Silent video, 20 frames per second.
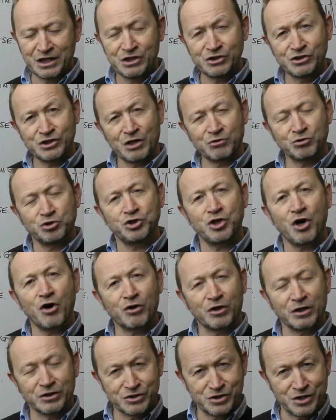So
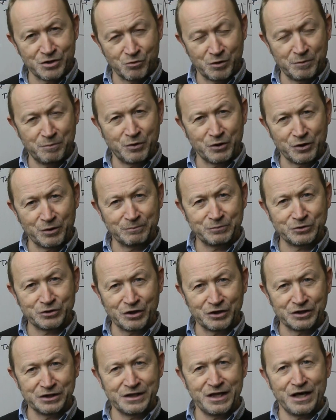chocolates that were put
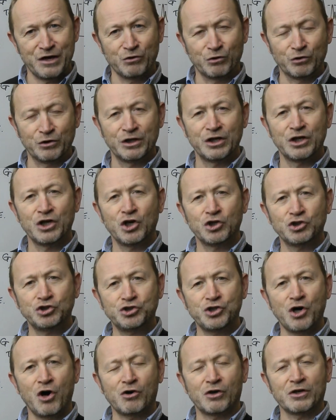upside down
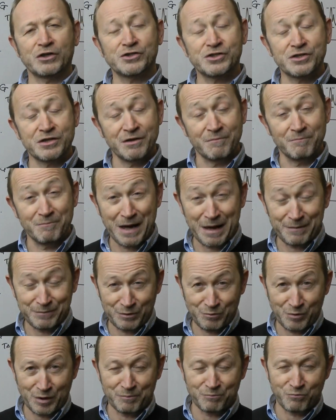chocolates that
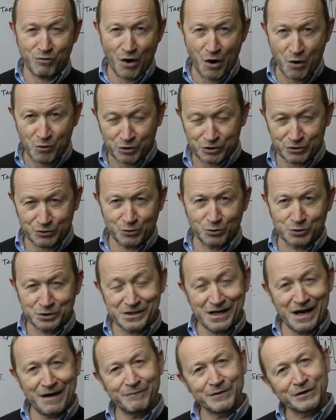maybe were broke or
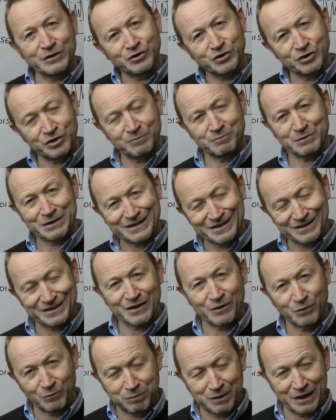damaged but
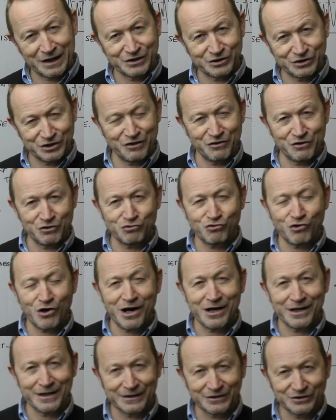still placed in the
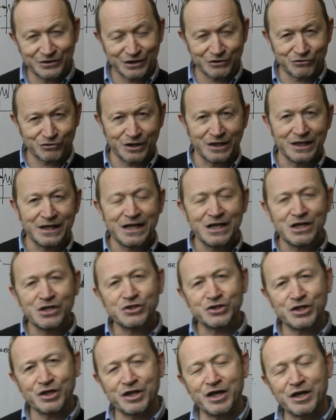tray, etc.
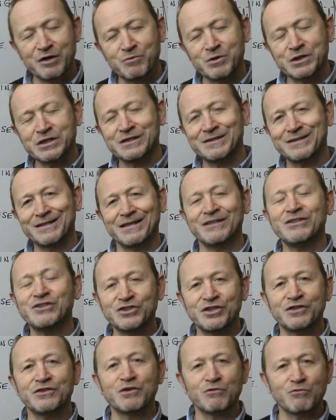So they were
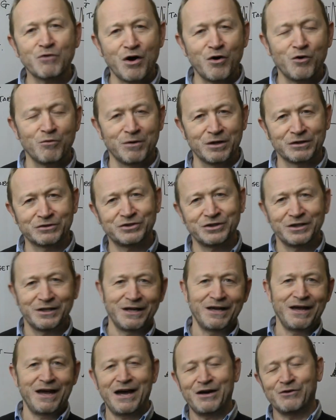teaching the robot
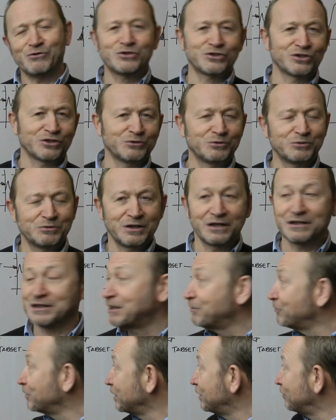how to, and
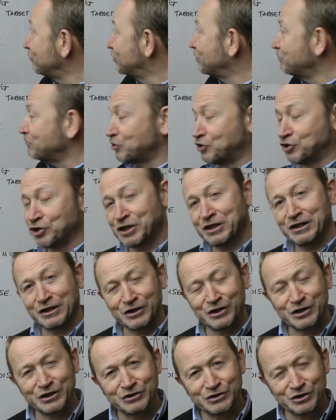they were using machine
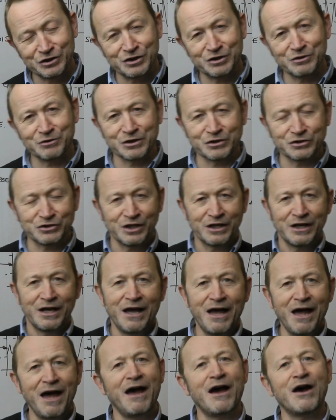learning to do this,
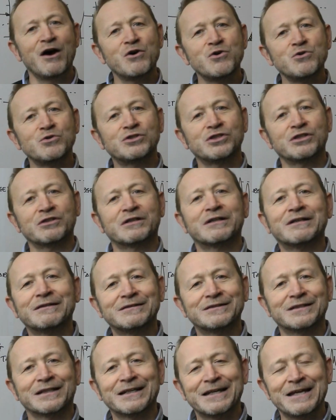how to,
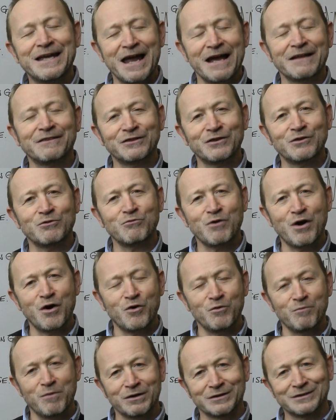to get the
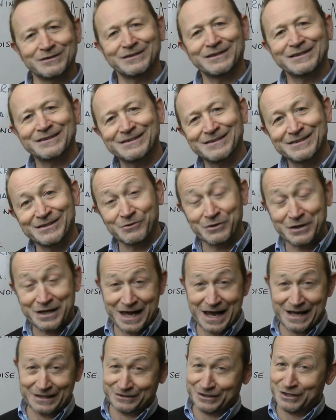robot to
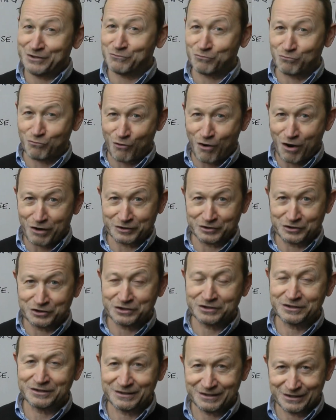get it
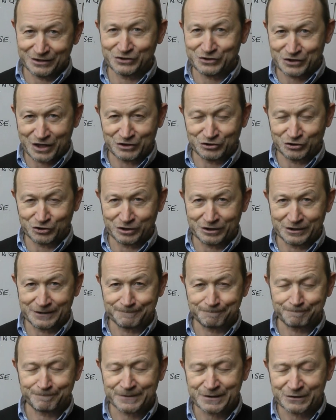right, essentially.
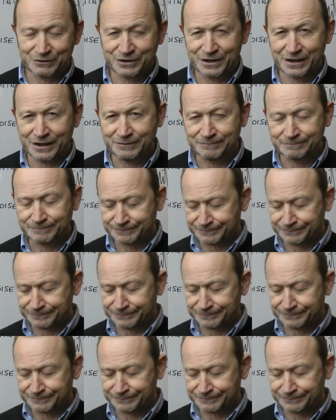Okay.